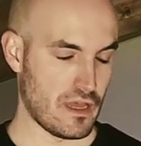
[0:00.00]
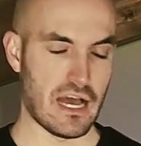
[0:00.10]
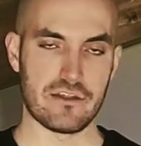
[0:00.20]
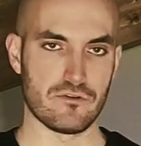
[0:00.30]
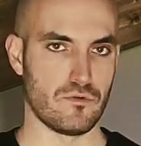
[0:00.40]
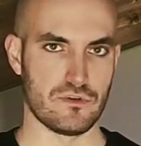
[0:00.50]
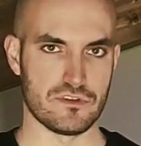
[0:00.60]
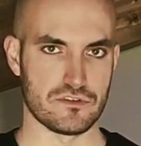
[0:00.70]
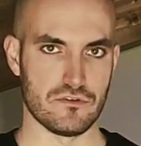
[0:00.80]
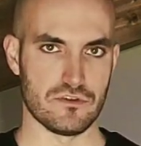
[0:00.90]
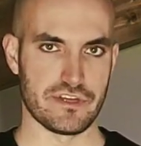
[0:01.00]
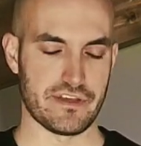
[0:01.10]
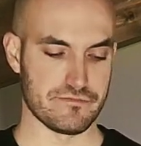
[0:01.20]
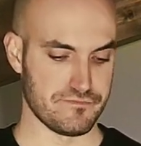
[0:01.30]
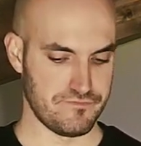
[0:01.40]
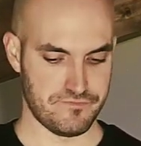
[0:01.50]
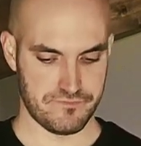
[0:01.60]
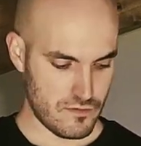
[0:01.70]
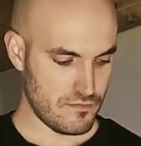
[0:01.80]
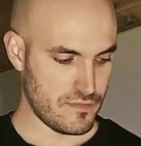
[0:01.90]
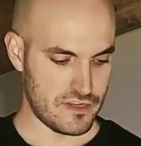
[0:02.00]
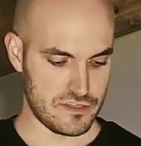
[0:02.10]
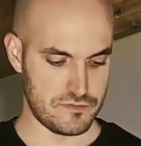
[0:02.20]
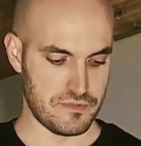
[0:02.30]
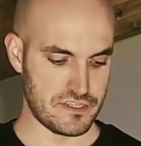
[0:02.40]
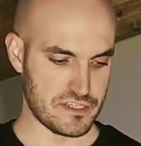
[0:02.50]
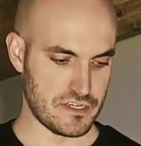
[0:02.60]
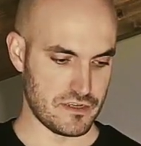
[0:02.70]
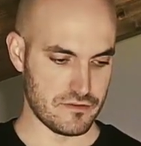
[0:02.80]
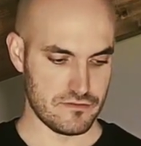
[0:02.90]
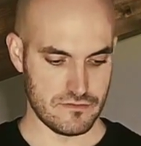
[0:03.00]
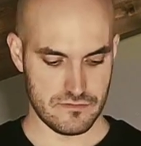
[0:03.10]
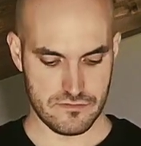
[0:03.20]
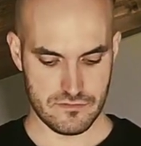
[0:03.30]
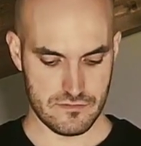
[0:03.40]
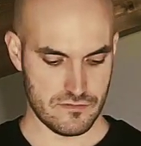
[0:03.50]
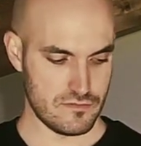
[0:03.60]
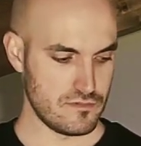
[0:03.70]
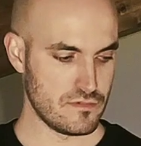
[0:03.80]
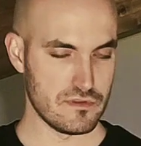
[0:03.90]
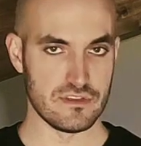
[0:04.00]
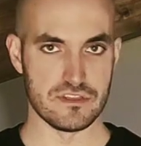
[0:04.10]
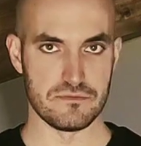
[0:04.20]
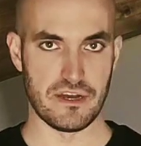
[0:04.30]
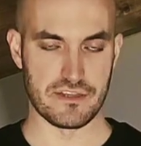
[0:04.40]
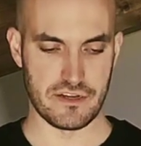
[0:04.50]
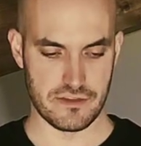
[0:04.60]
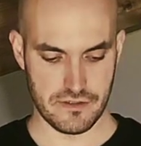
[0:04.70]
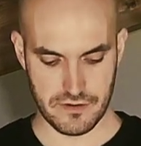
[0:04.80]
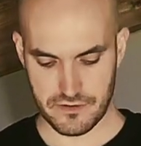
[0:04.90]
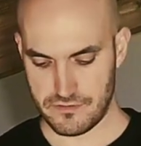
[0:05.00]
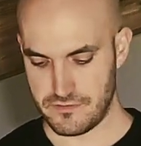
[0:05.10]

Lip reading: I don't know what it's called again, but it's basically this bind right here.